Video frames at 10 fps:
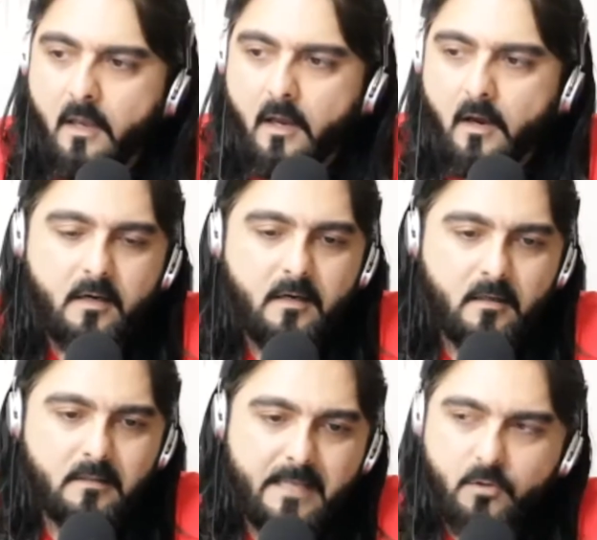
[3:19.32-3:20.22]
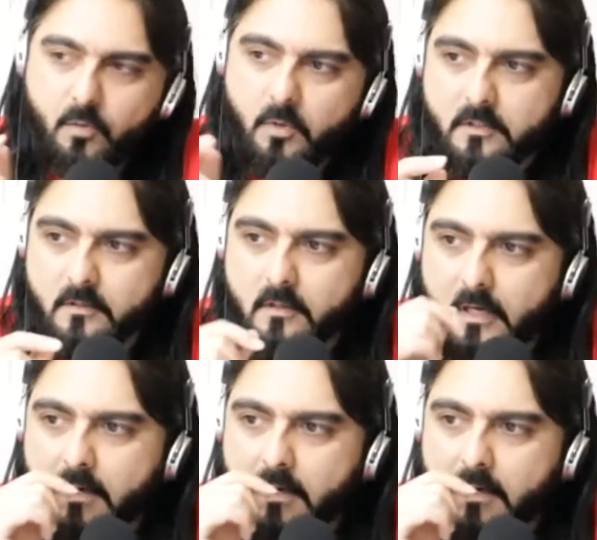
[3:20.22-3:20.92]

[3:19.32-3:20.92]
All right, our last question.